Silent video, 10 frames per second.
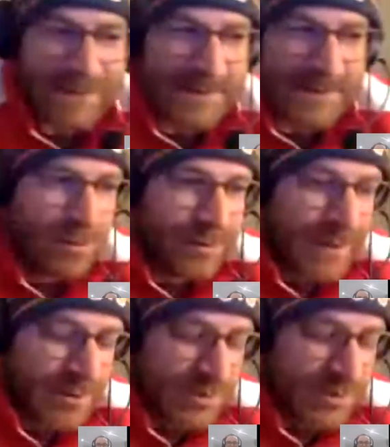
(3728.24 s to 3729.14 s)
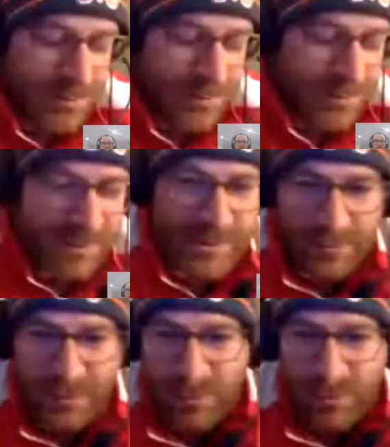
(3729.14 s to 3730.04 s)
I still think Stokes
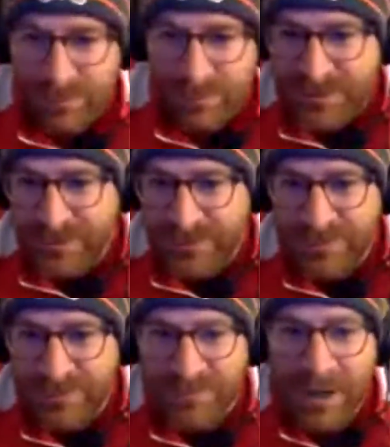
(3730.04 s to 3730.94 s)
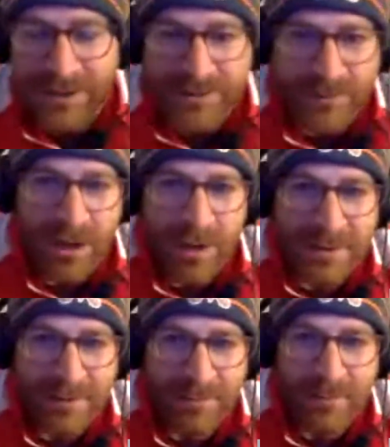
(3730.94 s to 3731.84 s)
is a little too much
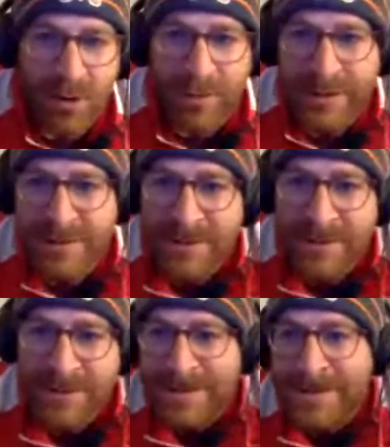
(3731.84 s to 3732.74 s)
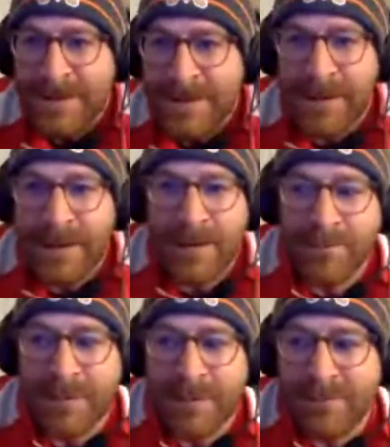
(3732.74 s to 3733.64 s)
for him at the moment.
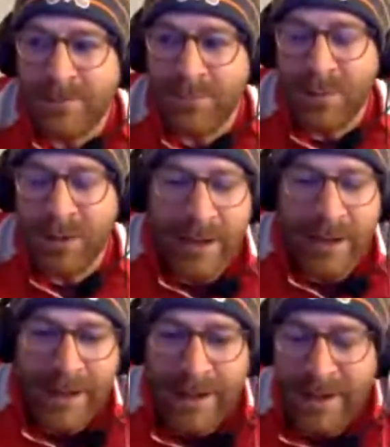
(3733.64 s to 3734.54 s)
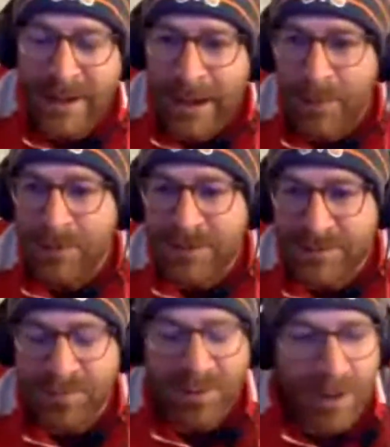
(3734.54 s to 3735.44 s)
What I
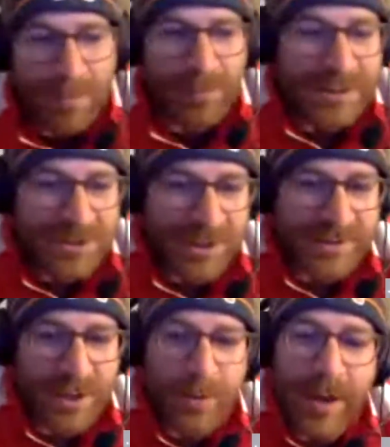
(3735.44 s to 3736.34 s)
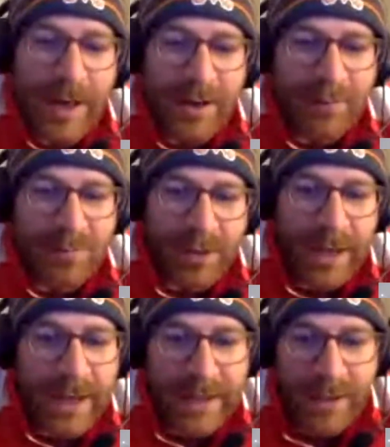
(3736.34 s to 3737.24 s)
would probably just go ahead
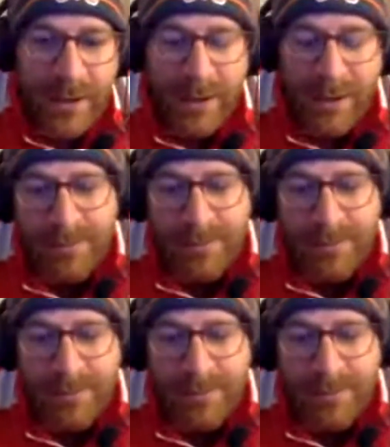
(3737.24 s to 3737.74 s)
and play